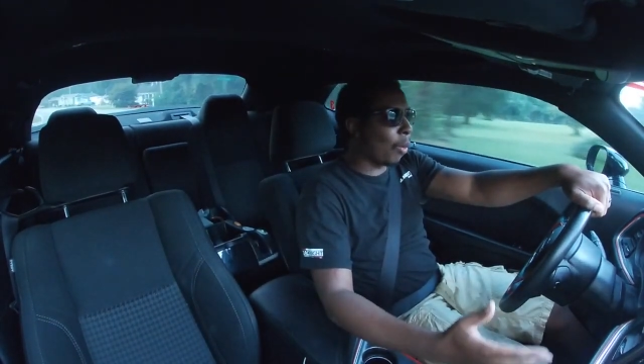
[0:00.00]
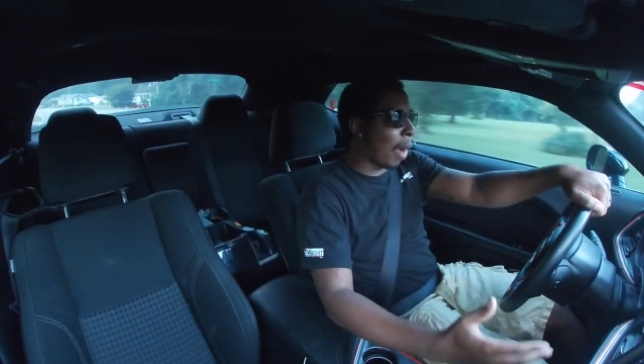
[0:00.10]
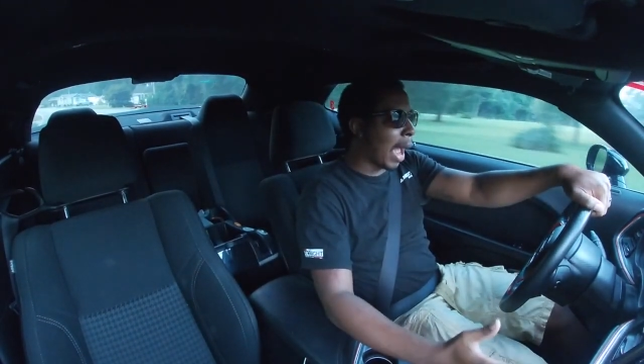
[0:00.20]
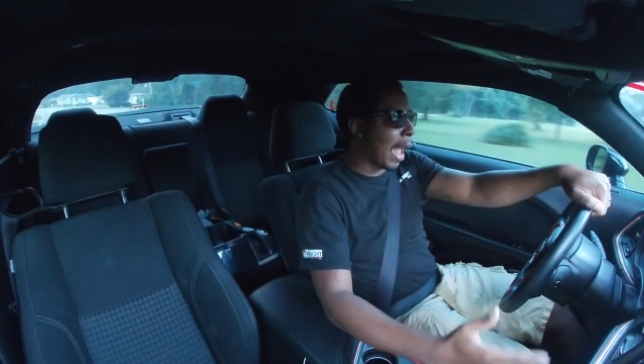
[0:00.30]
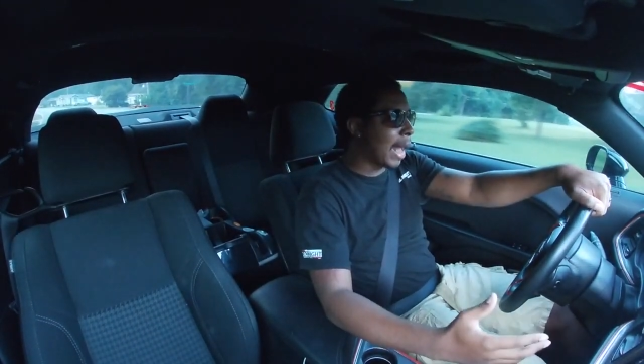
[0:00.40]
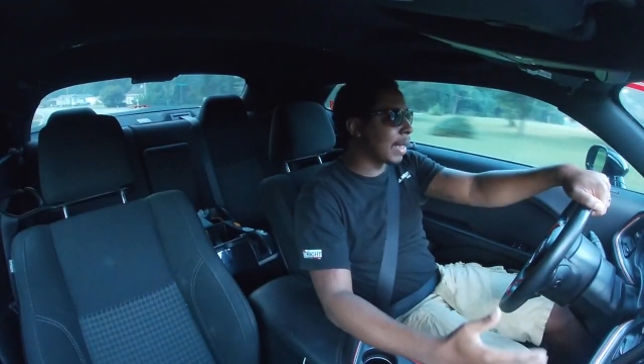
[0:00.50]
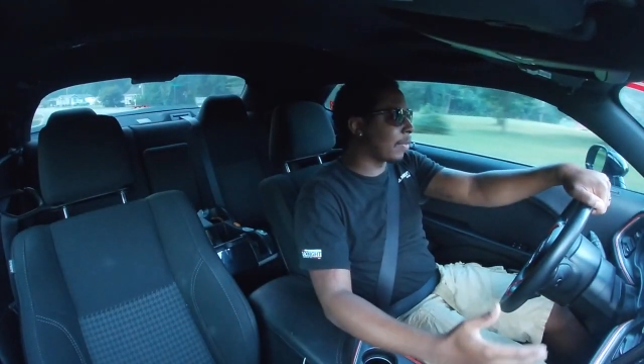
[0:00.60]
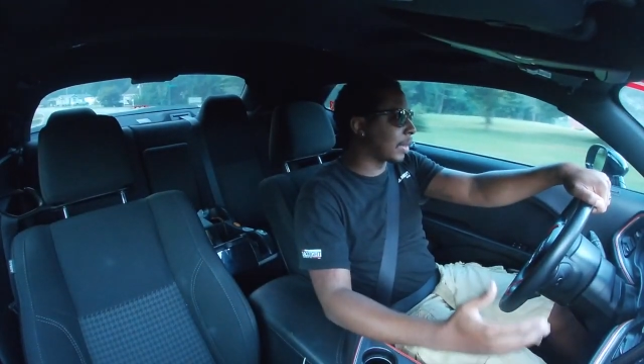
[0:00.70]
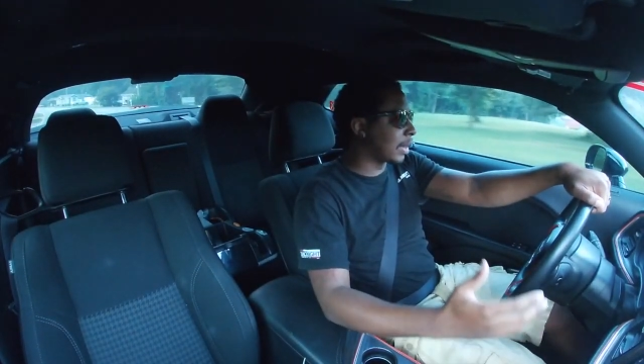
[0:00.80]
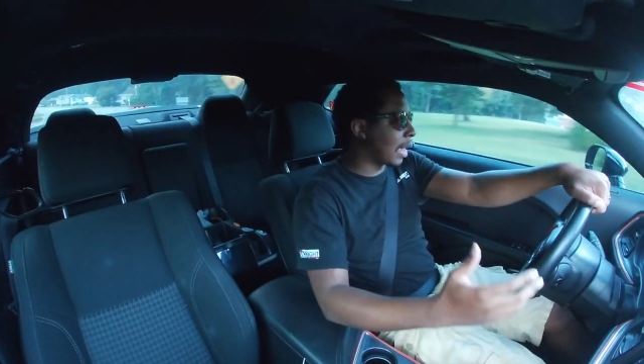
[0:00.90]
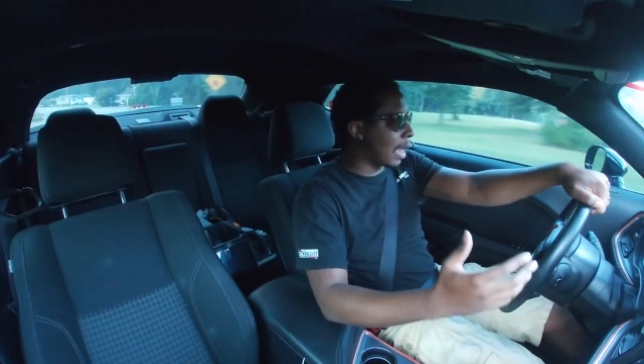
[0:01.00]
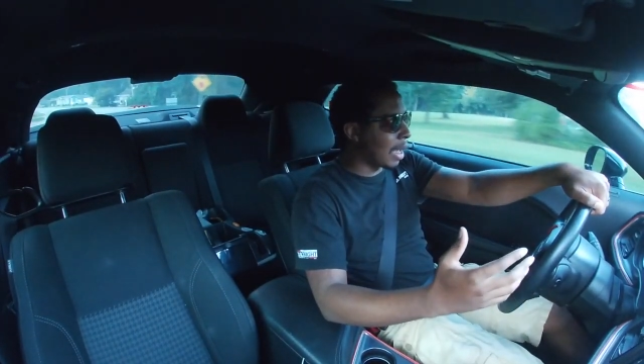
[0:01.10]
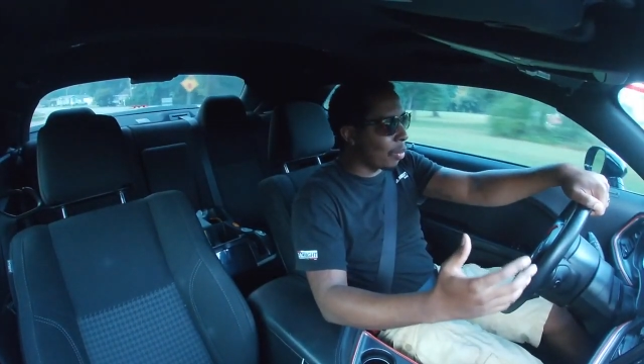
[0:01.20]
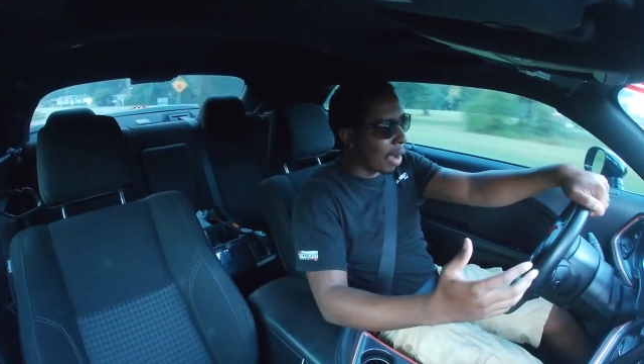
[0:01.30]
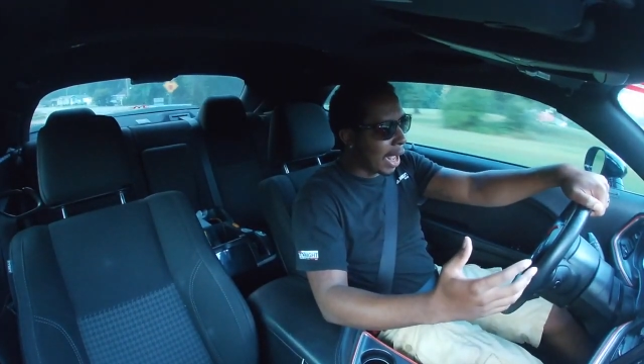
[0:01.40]
Why have
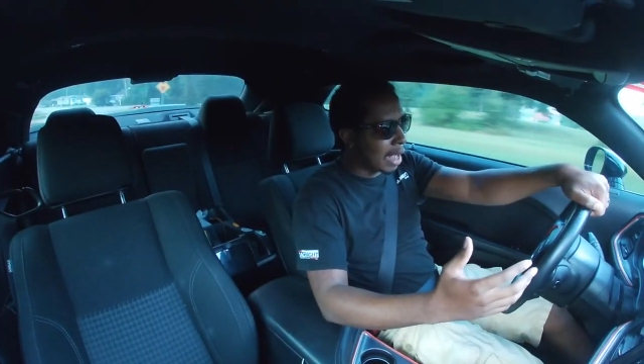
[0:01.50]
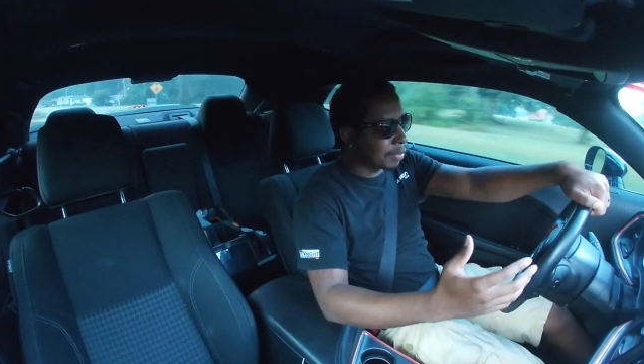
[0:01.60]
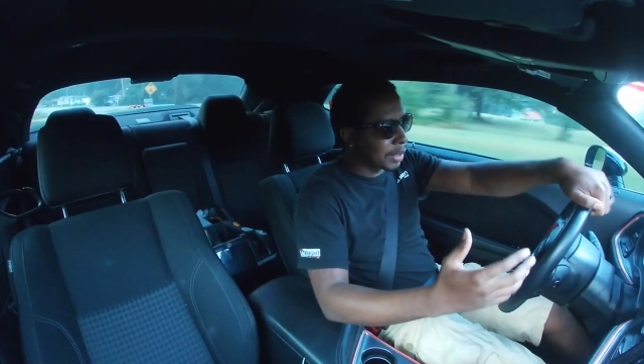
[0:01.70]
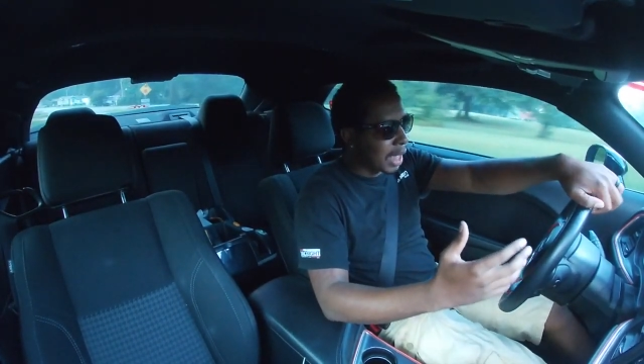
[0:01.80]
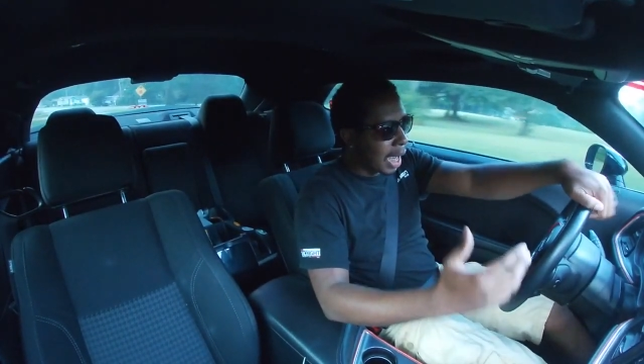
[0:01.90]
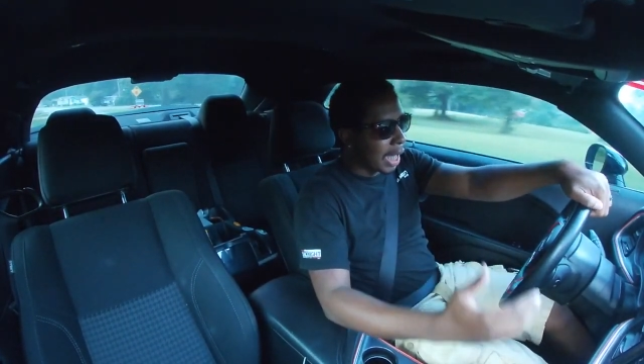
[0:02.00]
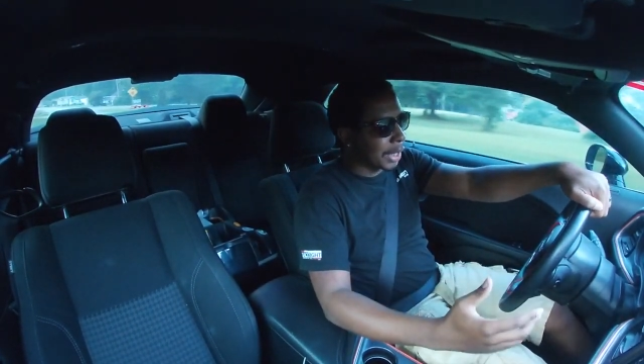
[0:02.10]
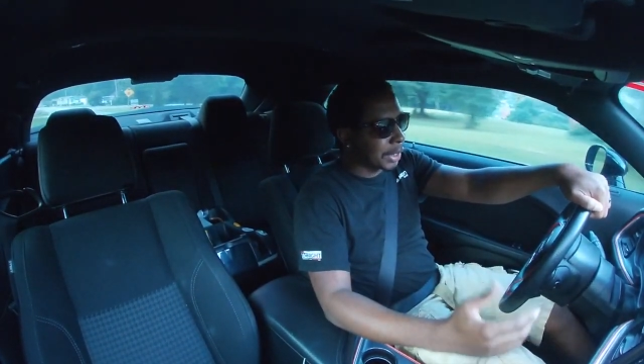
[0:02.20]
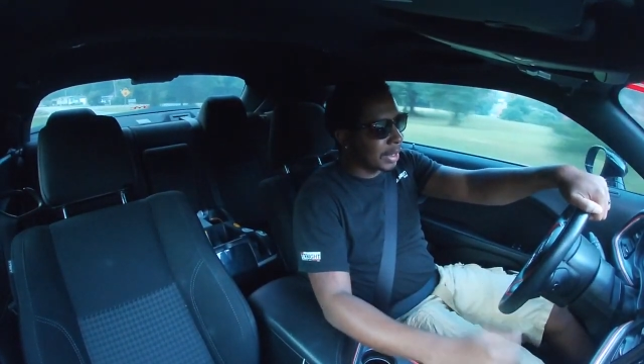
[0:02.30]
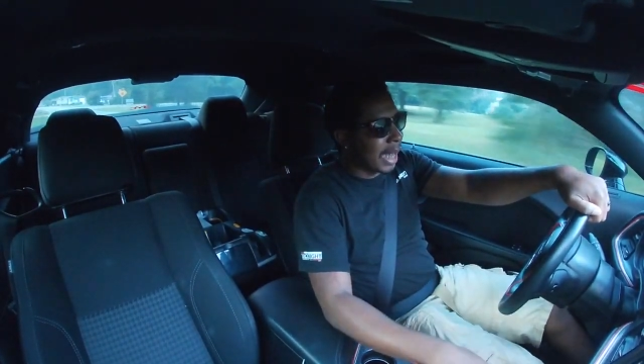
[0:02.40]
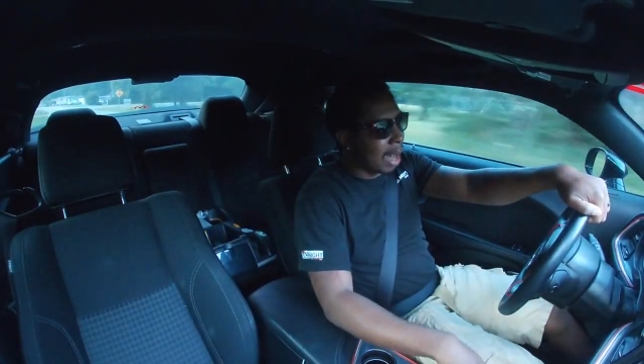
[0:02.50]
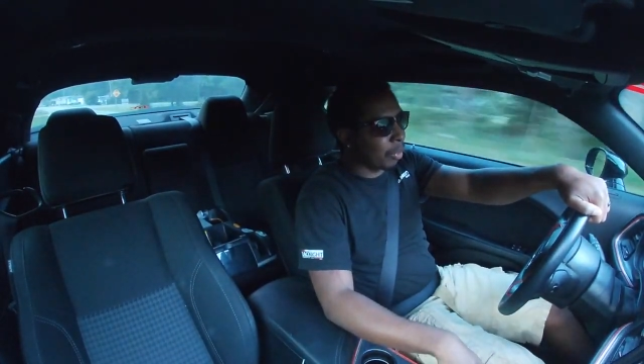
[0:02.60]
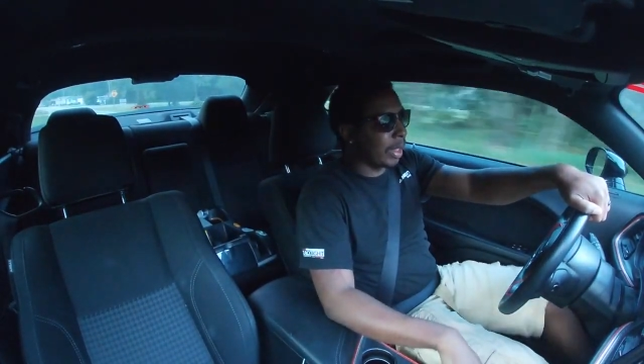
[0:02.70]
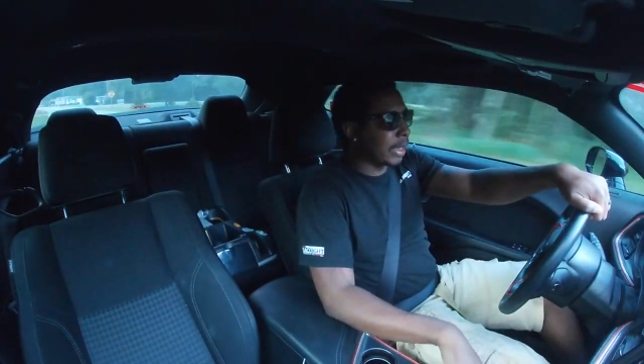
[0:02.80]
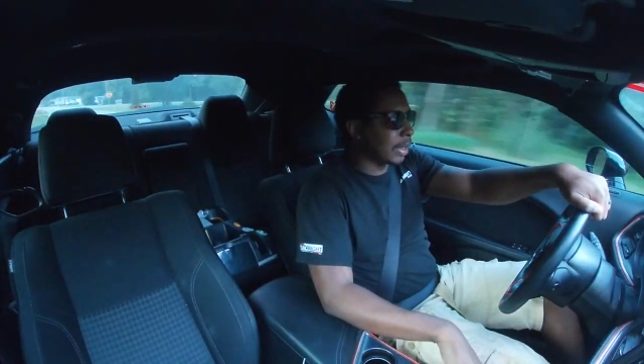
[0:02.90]
Dodge not
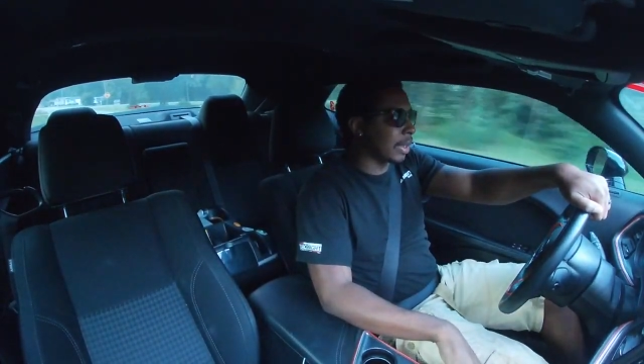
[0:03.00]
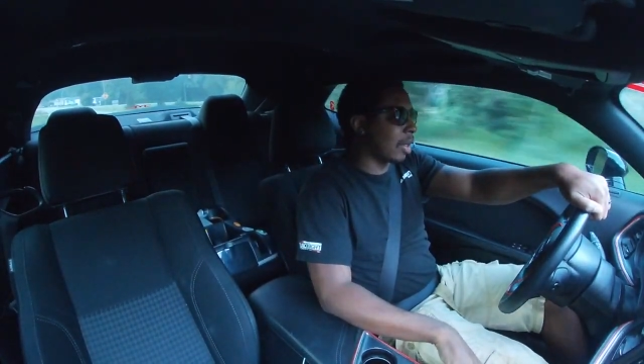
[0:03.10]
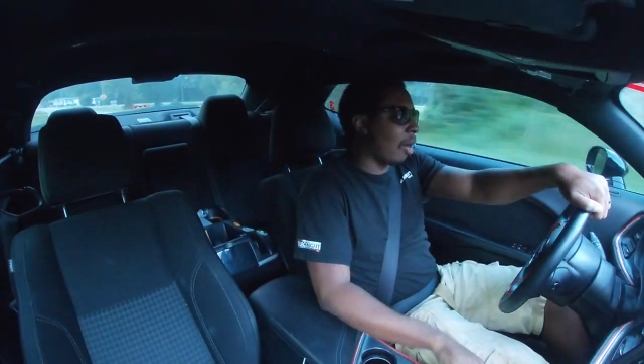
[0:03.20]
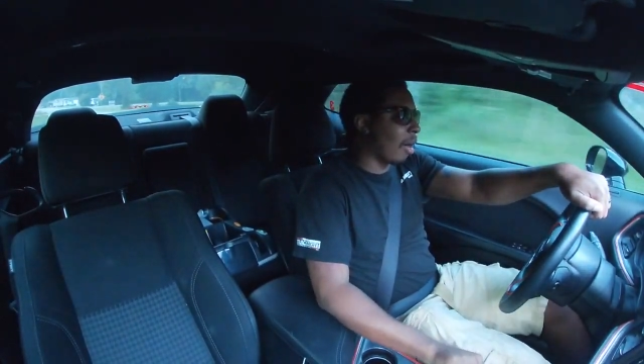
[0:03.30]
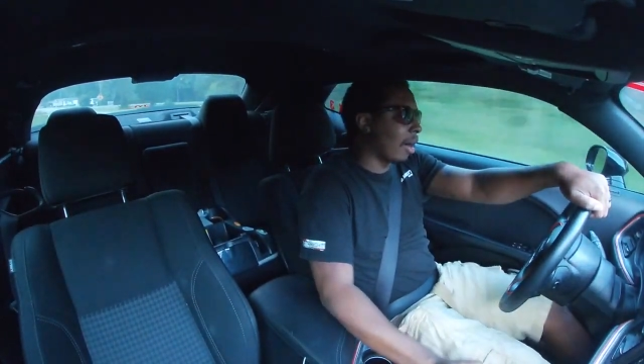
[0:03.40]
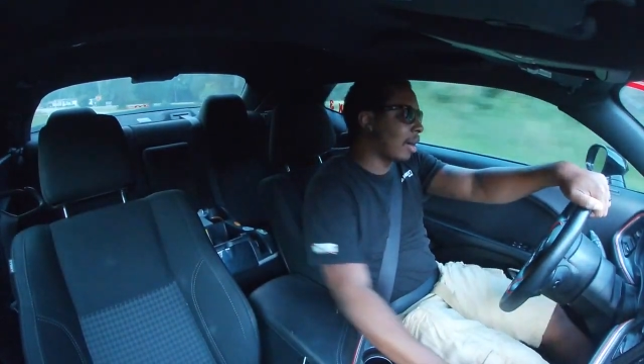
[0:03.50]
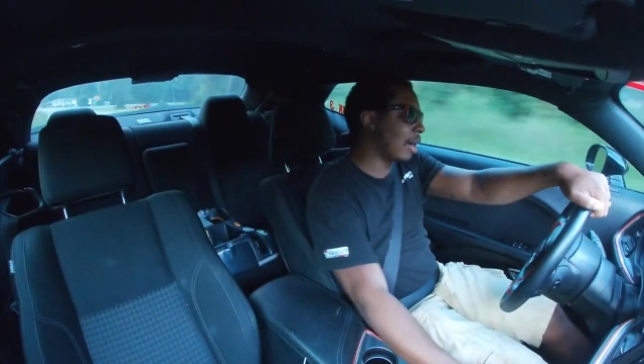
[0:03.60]
released this car?